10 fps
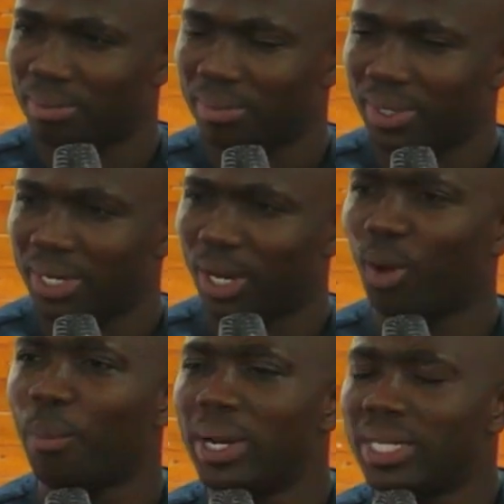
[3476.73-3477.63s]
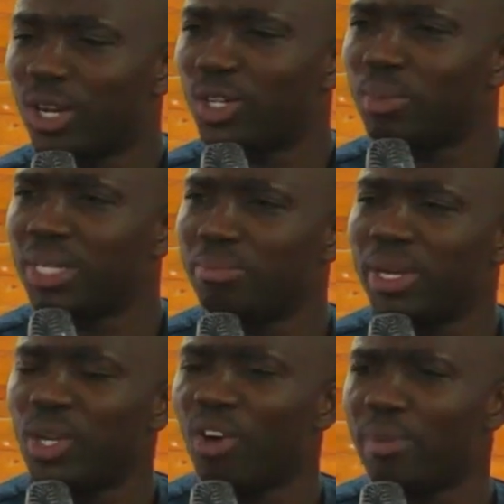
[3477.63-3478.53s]
the Lord ministered to me is many
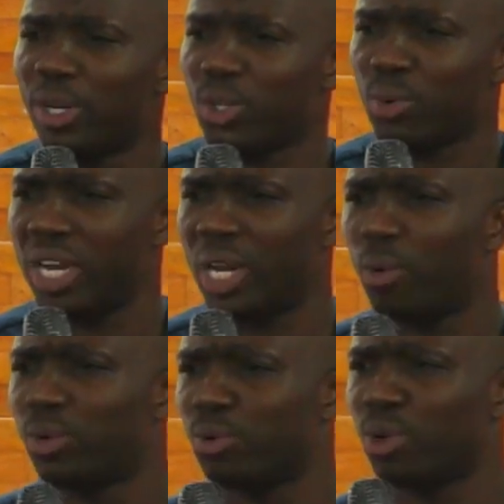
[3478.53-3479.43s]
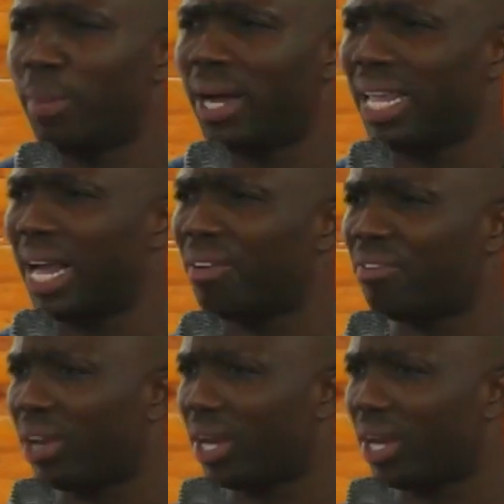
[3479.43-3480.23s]
of my children they want to do it, but they are afraid.